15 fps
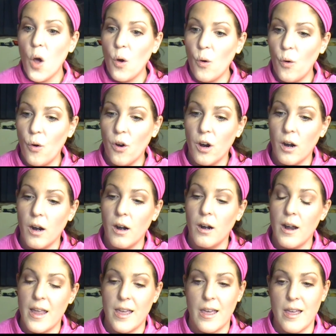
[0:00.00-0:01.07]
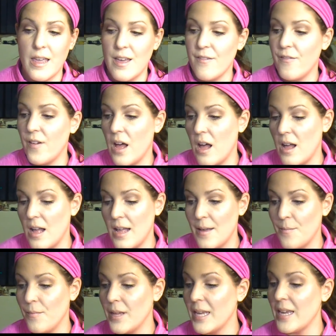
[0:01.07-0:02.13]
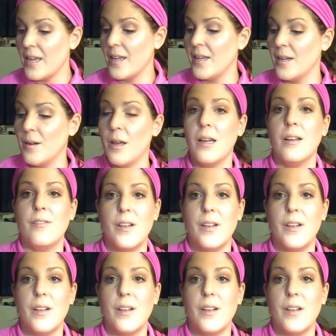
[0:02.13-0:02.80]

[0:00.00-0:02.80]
or if I'm in